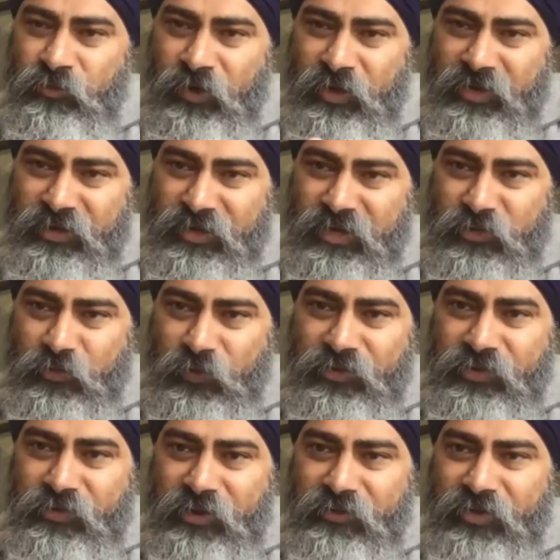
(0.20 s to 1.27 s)
Mark,
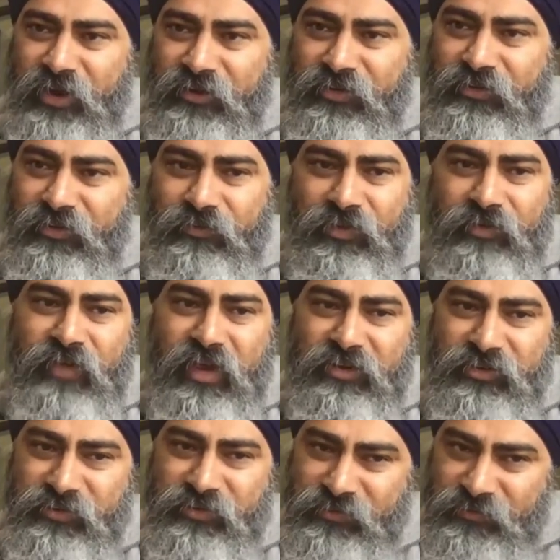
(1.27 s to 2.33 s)
switching to education, you've
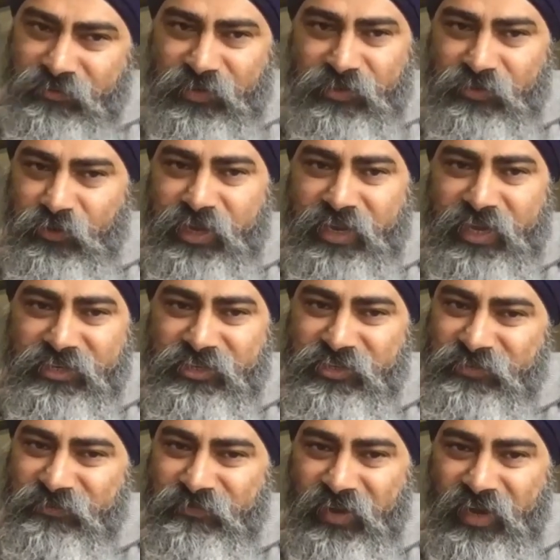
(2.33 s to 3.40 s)
got three
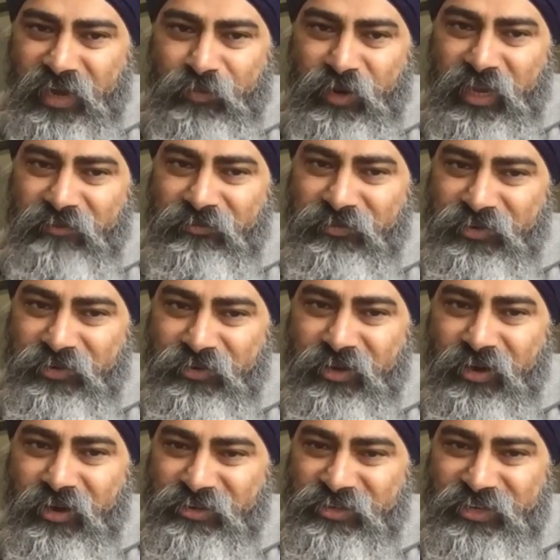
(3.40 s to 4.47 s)
kids, I believe, two
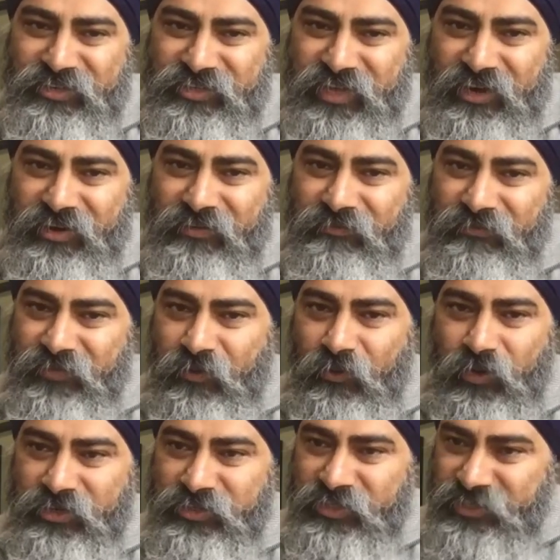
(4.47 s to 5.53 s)
daughters and a son.
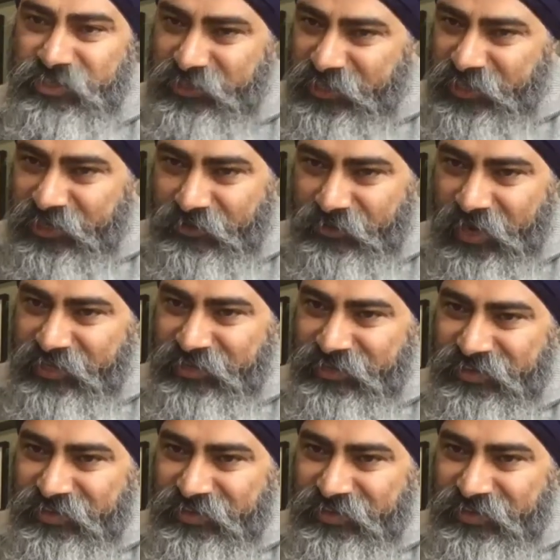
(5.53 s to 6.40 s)
Your oldest is 16, correct?